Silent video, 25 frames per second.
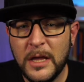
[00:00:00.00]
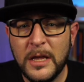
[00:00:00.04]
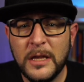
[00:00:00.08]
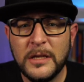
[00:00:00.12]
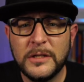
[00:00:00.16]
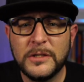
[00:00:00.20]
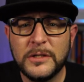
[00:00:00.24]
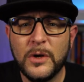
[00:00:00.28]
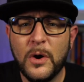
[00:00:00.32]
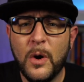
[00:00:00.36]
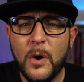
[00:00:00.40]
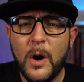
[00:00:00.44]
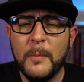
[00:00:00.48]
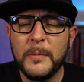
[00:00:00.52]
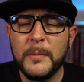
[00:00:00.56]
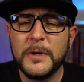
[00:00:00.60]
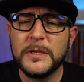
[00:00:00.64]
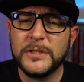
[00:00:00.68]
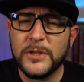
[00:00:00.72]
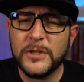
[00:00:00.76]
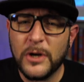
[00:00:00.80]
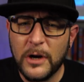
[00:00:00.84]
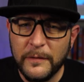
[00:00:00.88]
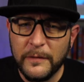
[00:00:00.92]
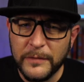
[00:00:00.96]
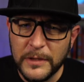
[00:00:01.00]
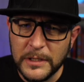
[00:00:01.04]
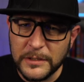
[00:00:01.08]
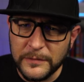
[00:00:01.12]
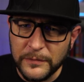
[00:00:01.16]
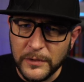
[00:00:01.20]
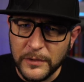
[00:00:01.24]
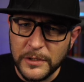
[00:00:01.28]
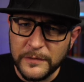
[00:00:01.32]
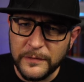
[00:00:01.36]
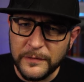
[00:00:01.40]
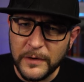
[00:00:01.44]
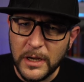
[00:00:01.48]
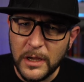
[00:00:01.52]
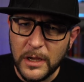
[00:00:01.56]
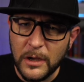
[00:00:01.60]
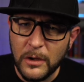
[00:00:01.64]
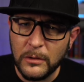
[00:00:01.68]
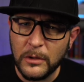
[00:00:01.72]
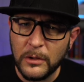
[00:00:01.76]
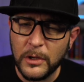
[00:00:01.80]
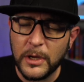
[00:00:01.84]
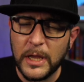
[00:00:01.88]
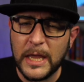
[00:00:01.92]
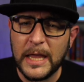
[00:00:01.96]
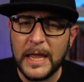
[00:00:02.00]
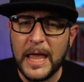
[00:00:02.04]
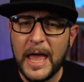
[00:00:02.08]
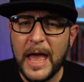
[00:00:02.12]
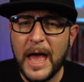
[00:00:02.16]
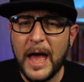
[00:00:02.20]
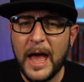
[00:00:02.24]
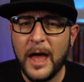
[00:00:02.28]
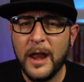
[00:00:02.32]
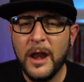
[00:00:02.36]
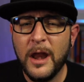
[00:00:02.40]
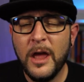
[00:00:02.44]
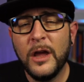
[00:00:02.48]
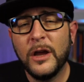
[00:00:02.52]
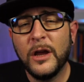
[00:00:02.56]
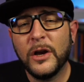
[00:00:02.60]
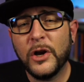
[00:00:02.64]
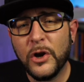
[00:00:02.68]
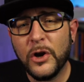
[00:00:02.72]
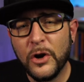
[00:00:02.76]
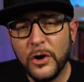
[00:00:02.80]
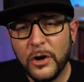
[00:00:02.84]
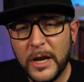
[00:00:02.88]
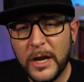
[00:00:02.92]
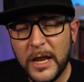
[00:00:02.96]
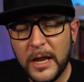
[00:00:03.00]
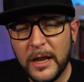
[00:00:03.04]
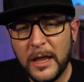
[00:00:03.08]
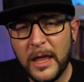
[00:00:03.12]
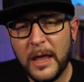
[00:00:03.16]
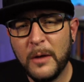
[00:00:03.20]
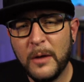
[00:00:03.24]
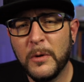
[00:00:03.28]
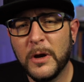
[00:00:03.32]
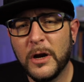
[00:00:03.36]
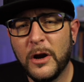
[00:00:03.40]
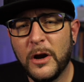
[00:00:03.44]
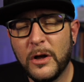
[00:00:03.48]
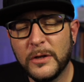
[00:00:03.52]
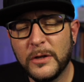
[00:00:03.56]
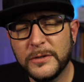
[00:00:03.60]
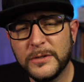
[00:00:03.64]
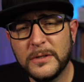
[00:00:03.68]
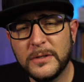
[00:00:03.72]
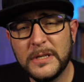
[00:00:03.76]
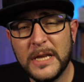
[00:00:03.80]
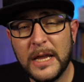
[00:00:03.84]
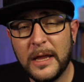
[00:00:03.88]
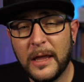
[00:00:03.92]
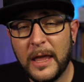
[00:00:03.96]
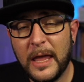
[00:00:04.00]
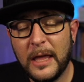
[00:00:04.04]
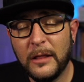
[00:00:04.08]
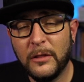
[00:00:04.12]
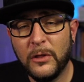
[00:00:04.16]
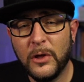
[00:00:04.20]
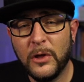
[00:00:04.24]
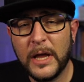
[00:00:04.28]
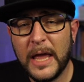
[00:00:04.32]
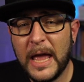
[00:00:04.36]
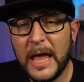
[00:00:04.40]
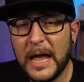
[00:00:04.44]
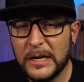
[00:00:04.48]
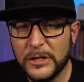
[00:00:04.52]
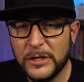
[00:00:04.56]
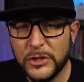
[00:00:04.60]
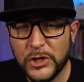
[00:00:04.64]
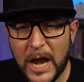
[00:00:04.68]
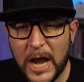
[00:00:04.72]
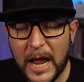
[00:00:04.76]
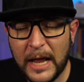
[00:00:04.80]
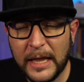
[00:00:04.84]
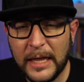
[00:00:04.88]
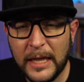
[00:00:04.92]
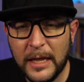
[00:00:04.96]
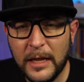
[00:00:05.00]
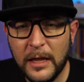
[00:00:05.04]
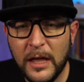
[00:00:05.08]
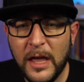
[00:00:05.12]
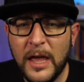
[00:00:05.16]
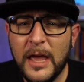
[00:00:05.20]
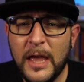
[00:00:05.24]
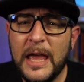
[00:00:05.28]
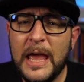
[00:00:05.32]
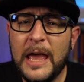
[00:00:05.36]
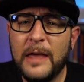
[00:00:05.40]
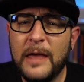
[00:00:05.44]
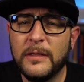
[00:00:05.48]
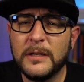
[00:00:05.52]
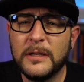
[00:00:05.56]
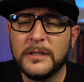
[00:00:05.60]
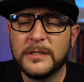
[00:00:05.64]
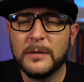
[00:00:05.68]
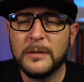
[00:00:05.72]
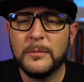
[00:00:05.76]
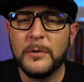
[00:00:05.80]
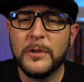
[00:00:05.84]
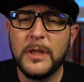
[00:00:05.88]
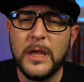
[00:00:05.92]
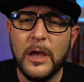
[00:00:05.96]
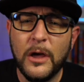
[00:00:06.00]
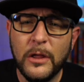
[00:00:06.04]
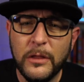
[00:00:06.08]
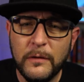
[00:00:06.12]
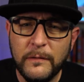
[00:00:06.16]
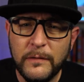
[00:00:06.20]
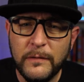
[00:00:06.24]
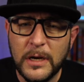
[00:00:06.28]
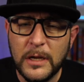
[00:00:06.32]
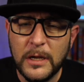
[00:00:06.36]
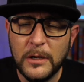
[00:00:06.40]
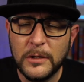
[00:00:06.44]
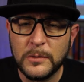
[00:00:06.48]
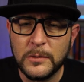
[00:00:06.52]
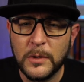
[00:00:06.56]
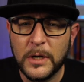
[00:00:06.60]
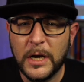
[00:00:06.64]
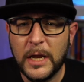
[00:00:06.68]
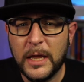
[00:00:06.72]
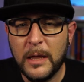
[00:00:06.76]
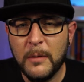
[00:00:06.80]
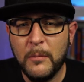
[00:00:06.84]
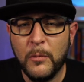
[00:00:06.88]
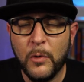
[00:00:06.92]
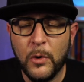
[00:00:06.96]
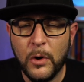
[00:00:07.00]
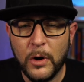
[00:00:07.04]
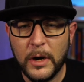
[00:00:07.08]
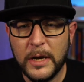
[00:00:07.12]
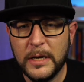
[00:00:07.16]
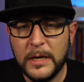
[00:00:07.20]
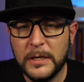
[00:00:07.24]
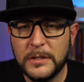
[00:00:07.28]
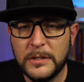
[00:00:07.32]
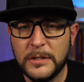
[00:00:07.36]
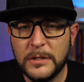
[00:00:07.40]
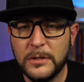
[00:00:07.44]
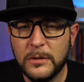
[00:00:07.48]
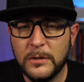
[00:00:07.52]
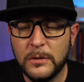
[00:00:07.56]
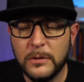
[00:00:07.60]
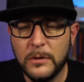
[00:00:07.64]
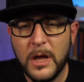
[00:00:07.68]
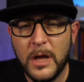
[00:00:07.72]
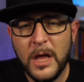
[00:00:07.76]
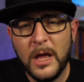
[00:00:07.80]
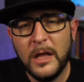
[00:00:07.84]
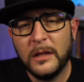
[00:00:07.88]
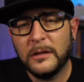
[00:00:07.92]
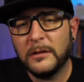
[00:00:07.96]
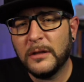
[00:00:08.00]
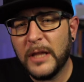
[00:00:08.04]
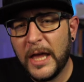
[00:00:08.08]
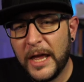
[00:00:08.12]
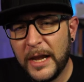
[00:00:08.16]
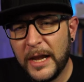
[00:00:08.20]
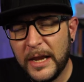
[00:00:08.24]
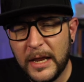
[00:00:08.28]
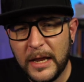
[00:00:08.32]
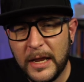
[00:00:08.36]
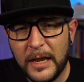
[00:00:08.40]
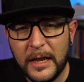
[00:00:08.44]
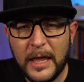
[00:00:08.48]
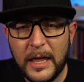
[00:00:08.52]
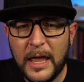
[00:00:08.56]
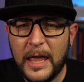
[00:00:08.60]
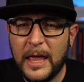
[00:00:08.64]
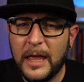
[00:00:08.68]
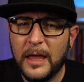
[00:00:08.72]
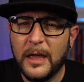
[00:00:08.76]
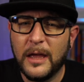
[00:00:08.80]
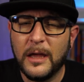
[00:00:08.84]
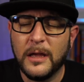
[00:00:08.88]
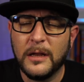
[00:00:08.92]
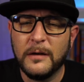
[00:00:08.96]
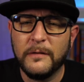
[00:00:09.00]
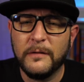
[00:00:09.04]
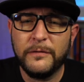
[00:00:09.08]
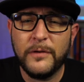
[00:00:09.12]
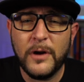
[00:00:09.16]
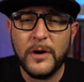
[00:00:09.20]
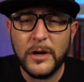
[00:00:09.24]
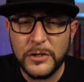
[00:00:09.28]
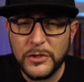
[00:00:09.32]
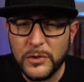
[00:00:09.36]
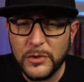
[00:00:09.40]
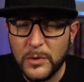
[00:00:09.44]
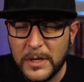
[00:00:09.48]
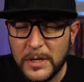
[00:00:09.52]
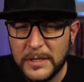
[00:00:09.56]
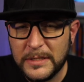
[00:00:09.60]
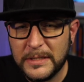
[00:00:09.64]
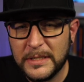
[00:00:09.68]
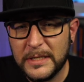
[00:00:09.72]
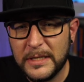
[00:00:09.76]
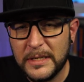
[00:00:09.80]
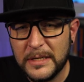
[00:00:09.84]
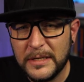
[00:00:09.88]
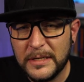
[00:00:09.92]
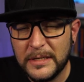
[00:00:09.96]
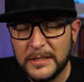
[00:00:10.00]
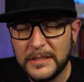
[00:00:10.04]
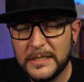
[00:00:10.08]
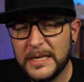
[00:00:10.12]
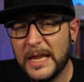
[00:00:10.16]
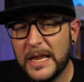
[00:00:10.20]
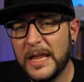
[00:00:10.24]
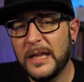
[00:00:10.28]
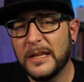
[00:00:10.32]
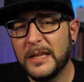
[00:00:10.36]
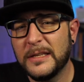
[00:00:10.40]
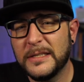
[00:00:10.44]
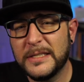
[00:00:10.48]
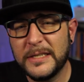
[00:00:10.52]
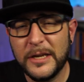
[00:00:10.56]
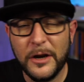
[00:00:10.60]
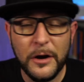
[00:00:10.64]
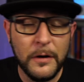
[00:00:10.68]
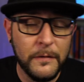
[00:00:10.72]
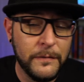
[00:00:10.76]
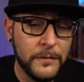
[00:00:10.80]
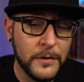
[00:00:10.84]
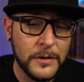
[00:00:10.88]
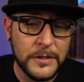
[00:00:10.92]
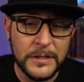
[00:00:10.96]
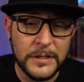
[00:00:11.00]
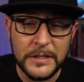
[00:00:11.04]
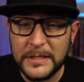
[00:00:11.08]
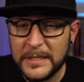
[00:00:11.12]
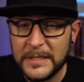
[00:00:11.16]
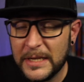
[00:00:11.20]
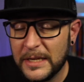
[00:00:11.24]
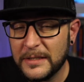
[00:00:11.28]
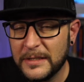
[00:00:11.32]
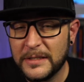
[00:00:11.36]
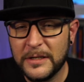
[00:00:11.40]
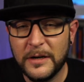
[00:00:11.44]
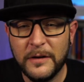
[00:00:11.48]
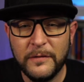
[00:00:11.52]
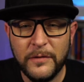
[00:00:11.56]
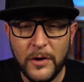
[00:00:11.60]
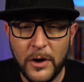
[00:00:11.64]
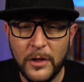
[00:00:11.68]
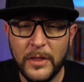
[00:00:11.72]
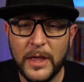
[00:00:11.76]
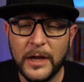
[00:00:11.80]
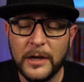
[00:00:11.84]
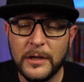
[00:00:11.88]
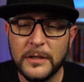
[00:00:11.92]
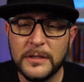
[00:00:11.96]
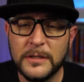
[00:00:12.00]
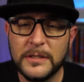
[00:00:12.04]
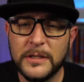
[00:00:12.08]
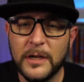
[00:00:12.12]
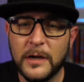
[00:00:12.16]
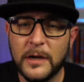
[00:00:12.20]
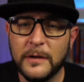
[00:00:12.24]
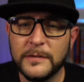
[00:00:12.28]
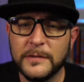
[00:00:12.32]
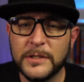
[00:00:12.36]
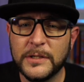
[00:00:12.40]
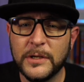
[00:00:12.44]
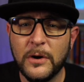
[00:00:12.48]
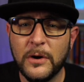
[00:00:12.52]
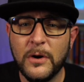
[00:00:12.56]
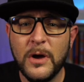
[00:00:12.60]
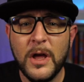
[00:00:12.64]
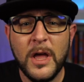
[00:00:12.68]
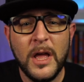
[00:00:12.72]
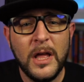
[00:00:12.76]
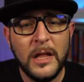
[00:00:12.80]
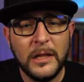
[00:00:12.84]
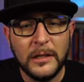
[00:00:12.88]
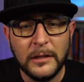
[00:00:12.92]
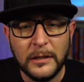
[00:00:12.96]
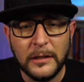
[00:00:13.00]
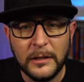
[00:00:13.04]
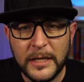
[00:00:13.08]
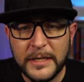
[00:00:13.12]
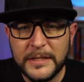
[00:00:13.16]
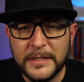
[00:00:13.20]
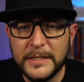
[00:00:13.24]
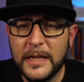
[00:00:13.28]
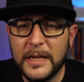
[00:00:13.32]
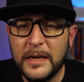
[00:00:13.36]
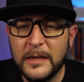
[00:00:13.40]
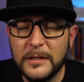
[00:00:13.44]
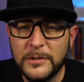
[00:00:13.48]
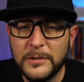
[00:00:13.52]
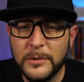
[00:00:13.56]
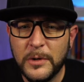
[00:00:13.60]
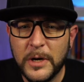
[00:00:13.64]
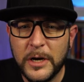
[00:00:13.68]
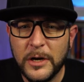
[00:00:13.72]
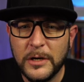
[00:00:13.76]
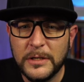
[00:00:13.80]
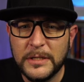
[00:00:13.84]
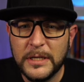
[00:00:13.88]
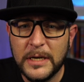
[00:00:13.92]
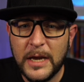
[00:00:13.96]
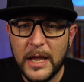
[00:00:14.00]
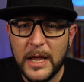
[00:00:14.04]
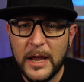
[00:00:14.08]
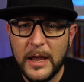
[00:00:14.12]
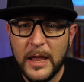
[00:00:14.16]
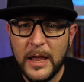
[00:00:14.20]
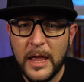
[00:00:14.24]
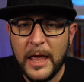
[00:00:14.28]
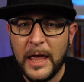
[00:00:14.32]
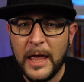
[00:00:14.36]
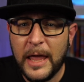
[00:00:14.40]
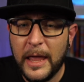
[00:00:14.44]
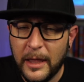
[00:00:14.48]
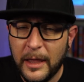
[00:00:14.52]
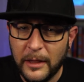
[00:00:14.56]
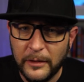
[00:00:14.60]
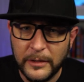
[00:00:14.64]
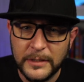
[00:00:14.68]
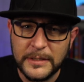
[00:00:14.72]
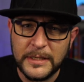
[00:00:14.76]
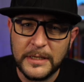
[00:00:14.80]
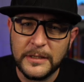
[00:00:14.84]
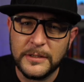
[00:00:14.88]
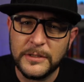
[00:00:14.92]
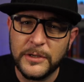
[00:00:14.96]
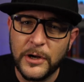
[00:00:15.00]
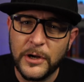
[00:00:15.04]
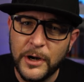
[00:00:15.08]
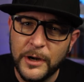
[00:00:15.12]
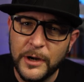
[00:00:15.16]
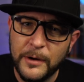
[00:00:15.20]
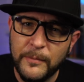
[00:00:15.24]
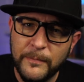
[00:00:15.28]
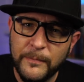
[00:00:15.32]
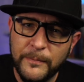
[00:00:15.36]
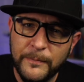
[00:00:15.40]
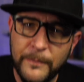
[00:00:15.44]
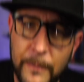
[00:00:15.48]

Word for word: So I'm going to start off this first video looking at kerning, and we're going to also take a look at tracking. And then some of the other videos, we're going to get more into leading and font choices and serif versus sans serif, all that good stuff. So let's get into it here today and let's get started.